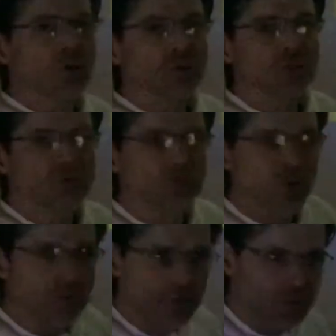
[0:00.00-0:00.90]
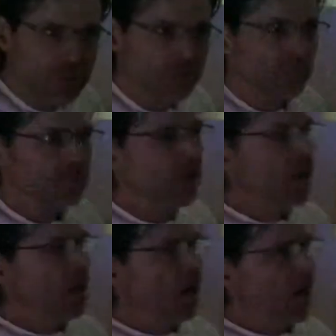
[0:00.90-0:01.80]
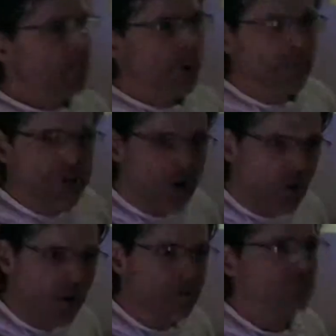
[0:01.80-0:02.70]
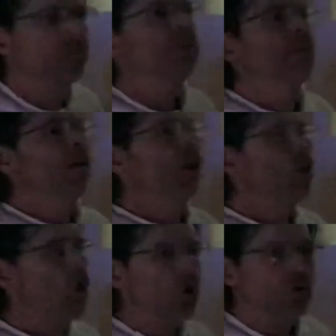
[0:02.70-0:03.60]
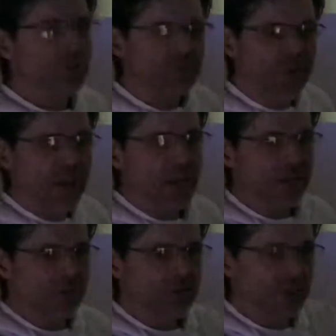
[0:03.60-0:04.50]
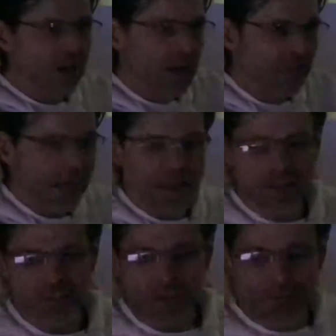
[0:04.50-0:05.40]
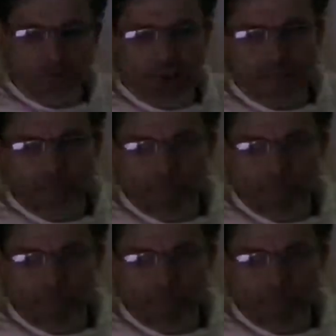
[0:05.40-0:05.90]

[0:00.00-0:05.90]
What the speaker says: central nervous systems, a pumping heart, arteries, veins, that kind of stuff, okay?